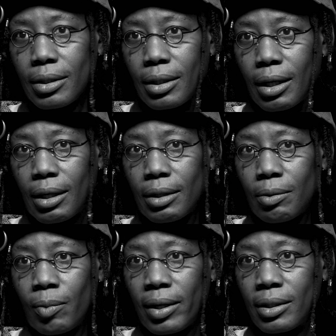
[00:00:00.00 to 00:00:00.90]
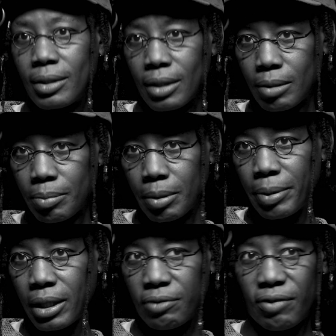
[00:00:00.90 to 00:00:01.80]
Then I went and set up the
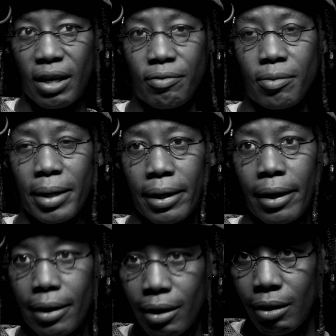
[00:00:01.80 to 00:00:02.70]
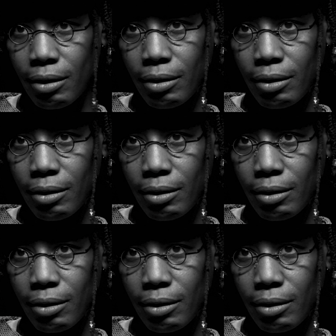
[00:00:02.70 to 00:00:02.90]
PS5 for my kid.